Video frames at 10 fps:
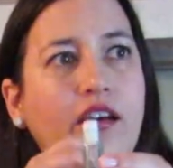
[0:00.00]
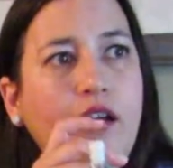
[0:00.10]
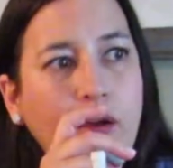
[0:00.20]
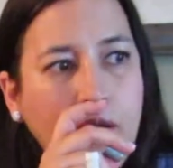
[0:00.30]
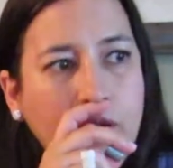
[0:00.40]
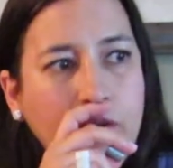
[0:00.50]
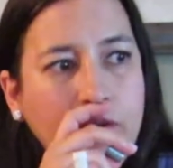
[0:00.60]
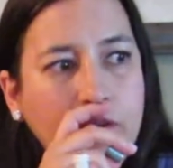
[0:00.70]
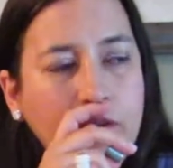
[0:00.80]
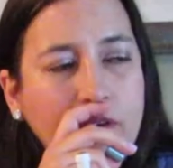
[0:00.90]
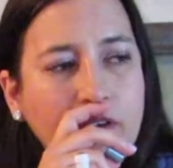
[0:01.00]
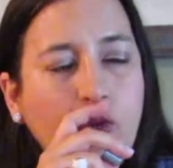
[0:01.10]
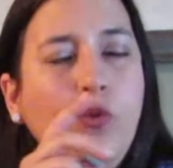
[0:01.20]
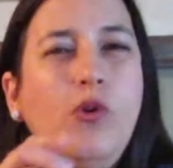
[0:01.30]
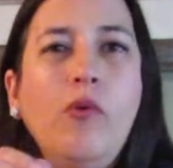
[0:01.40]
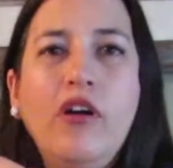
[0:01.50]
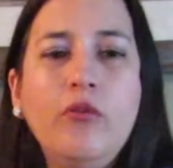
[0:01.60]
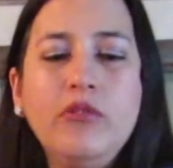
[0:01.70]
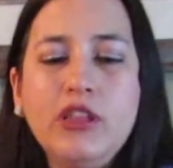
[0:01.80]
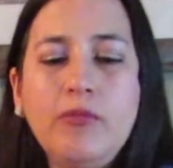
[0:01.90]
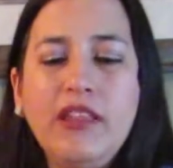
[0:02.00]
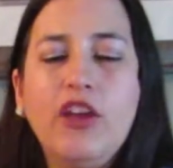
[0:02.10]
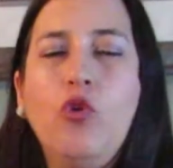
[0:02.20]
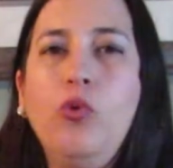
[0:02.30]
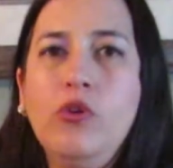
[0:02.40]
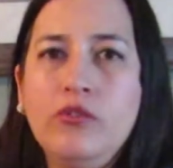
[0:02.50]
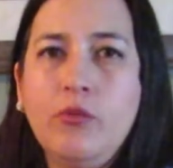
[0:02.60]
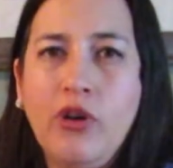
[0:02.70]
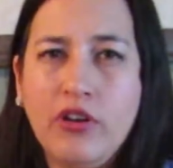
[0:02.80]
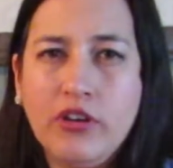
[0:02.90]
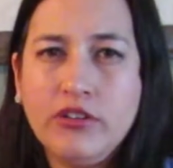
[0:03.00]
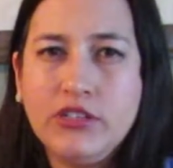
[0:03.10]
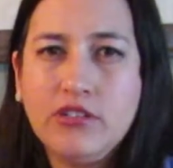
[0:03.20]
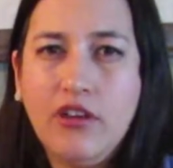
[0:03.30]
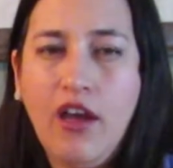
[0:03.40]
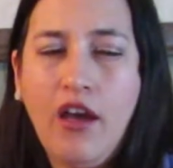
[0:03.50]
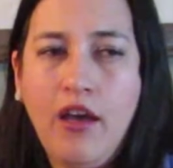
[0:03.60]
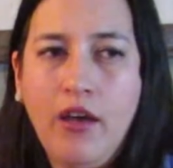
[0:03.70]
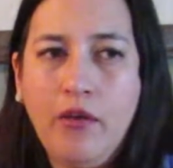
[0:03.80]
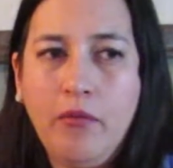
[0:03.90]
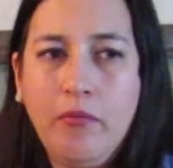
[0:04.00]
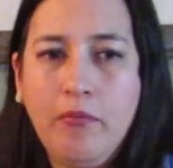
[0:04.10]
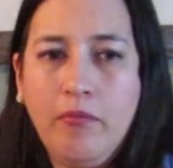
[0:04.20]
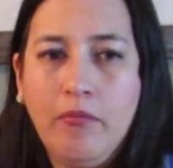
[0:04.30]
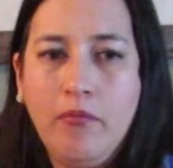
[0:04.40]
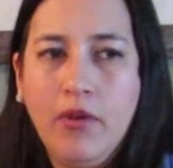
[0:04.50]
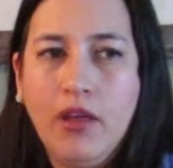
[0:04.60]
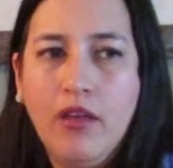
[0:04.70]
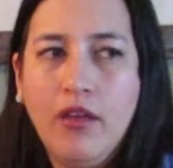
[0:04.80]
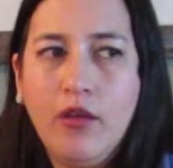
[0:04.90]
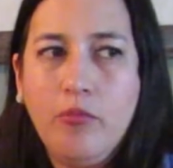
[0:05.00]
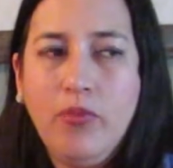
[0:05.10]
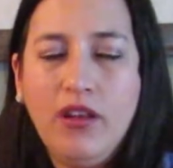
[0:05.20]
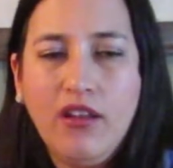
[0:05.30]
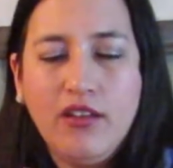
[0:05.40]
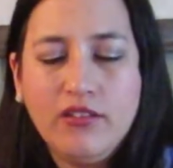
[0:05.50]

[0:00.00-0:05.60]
oh, cool, oh, a little bit like Cool Waters. Um, but,